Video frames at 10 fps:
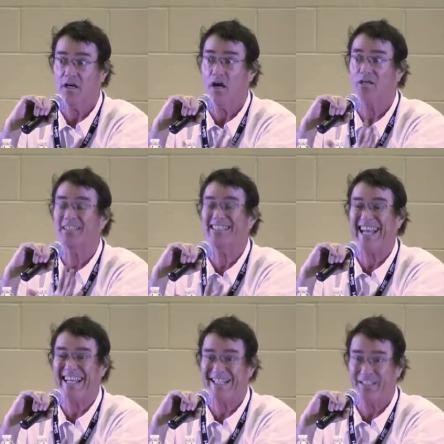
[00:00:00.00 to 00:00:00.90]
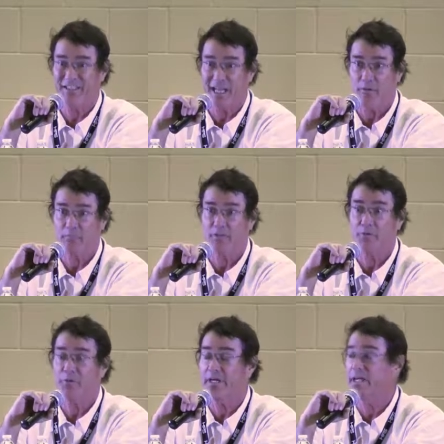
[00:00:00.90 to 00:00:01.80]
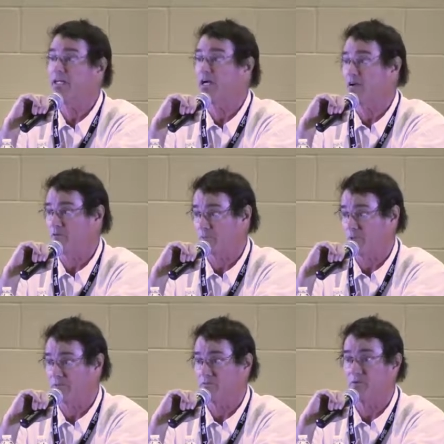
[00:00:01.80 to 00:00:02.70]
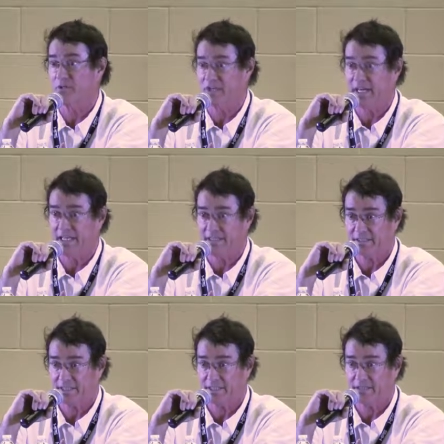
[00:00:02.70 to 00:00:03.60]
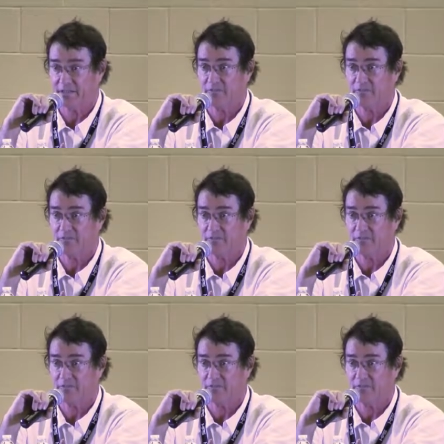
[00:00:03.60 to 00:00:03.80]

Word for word: our second attempt at creating government for the United States.